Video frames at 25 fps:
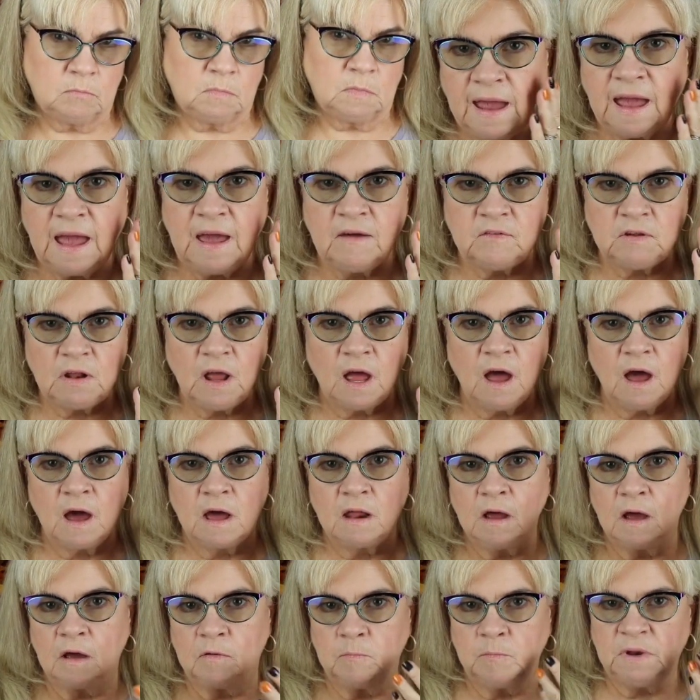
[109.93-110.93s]
I have it
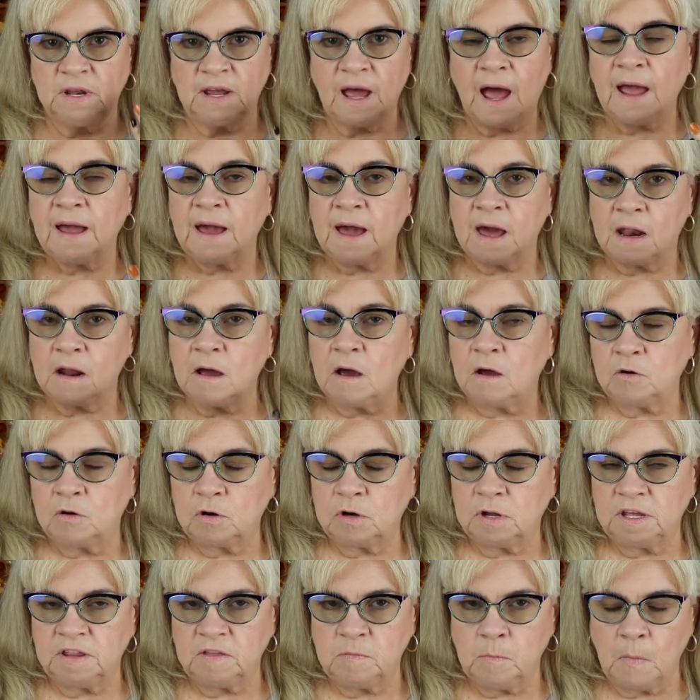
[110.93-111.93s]
on, on, uh, but I got it
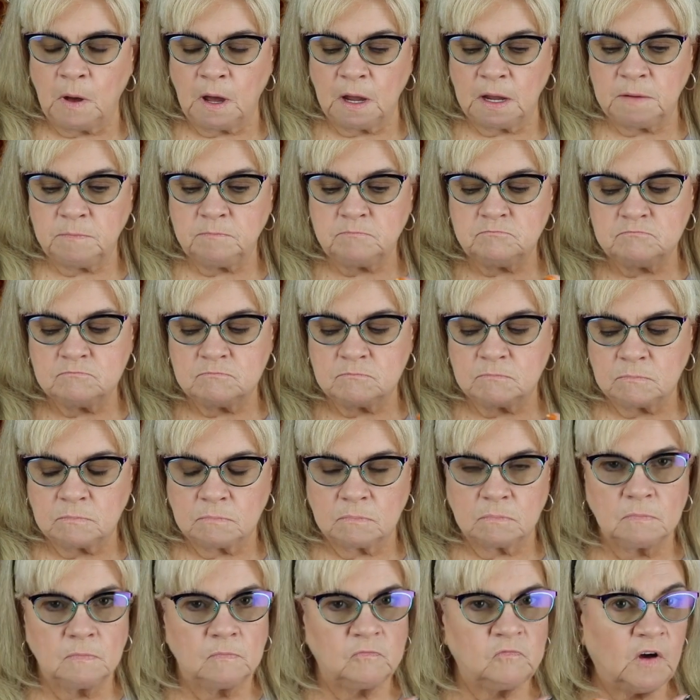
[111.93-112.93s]
underneath my
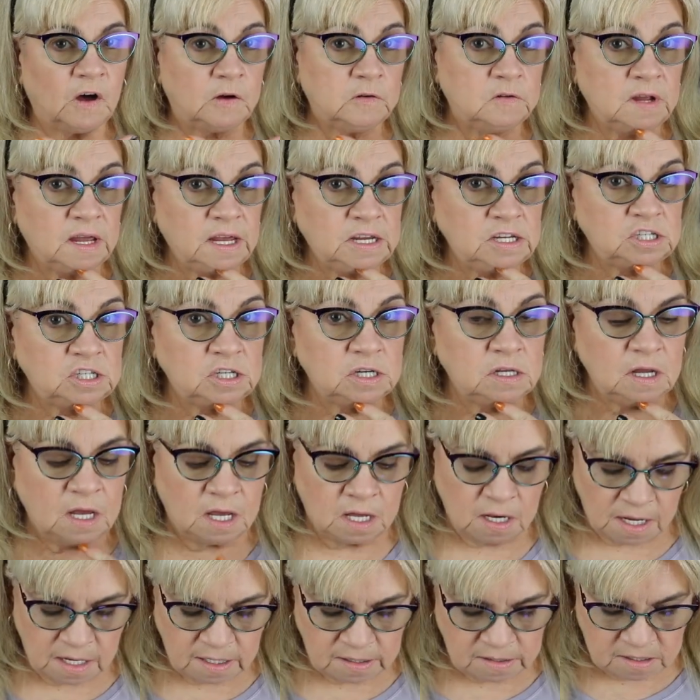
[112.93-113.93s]
foundation
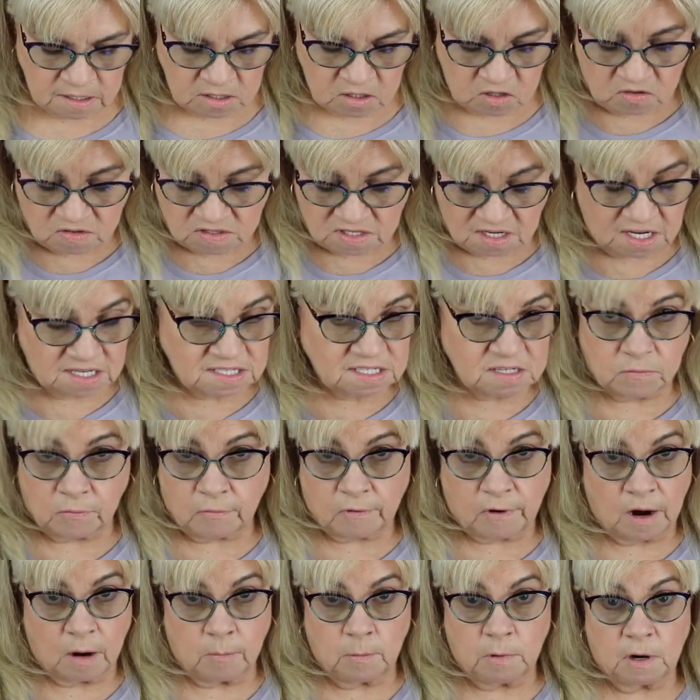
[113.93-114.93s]
and I did use it as a
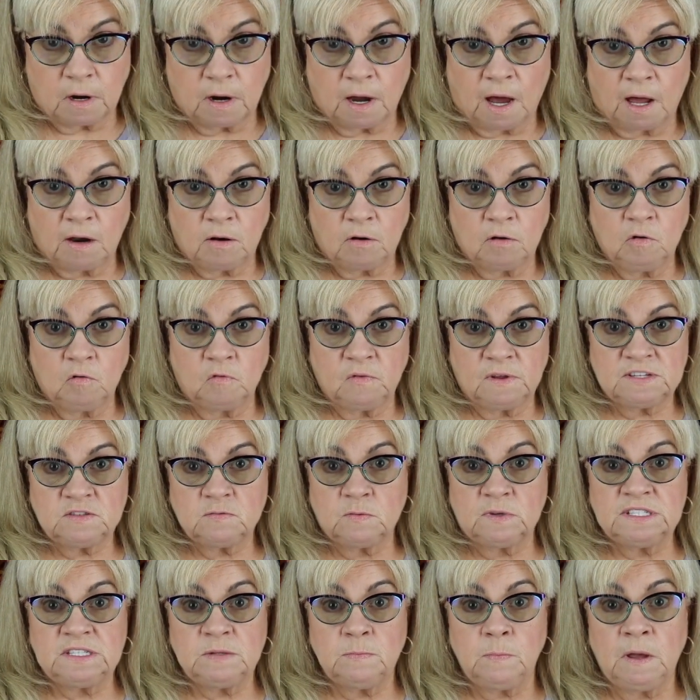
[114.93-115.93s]
primer. I don't know if that's
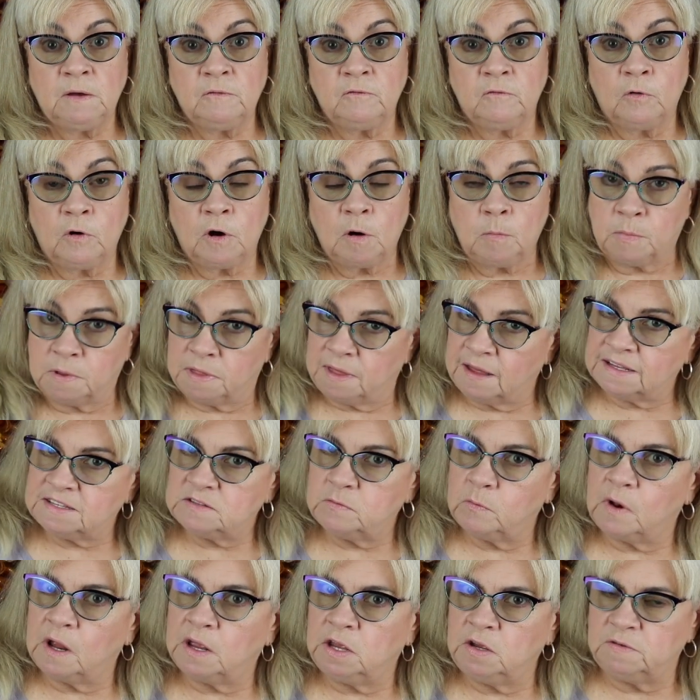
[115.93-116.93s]
what it's meant for, but
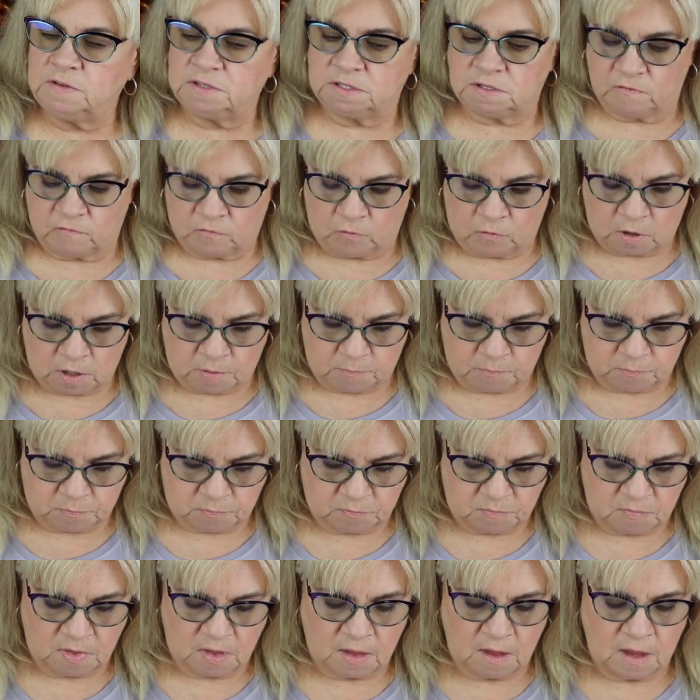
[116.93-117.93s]
that's what I used it for.
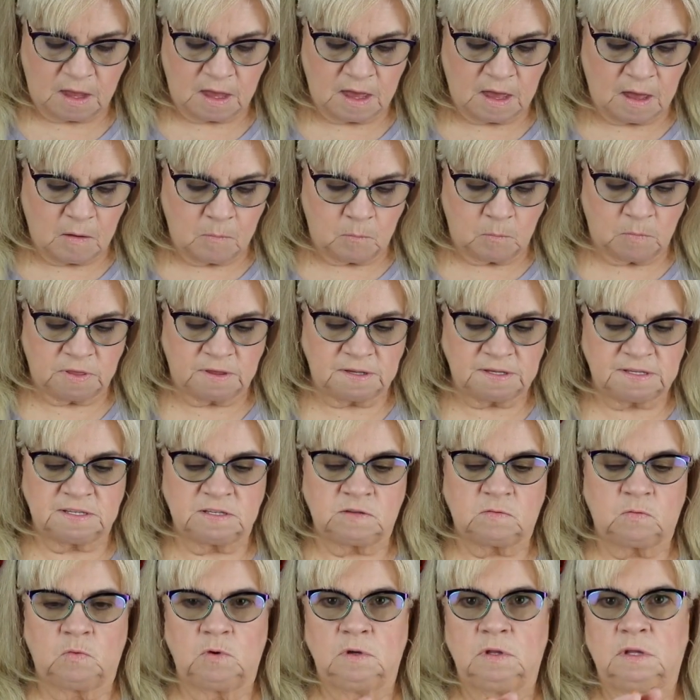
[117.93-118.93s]
This
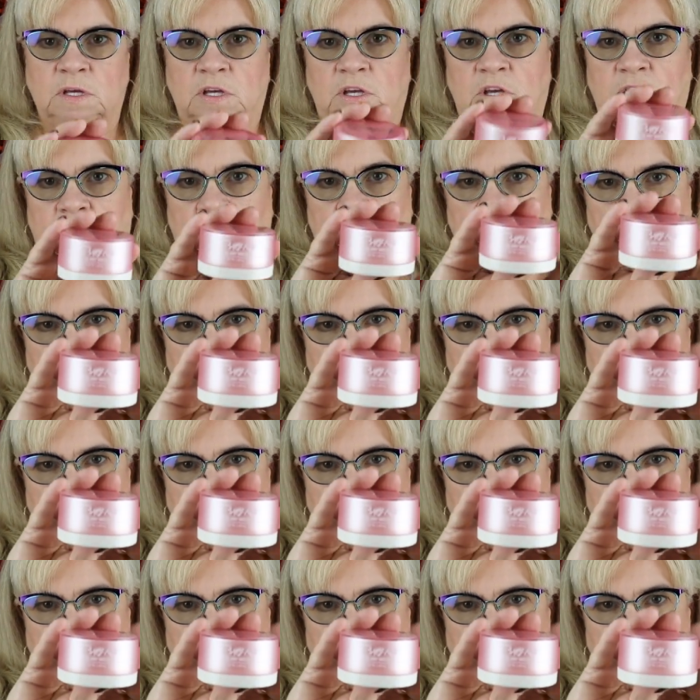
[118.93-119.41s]
is really cute.